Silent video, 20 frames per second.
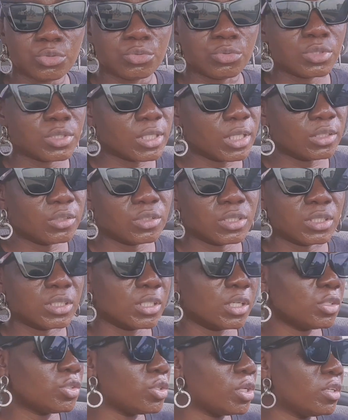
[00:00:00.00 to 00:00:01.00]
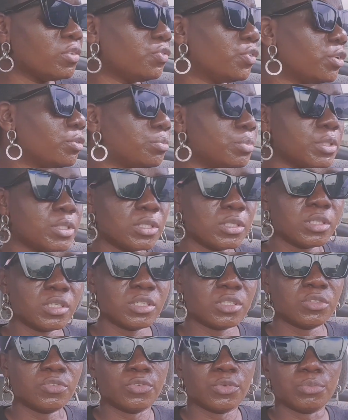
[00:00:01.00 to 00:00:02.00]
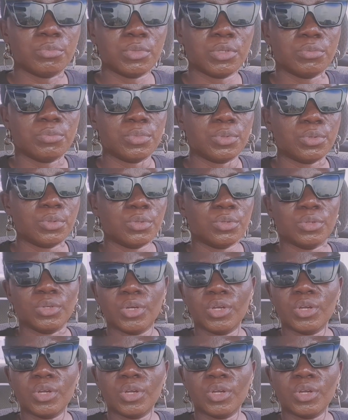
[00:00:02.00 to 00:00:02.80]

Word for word: Saturdays are actually very busy days for me, but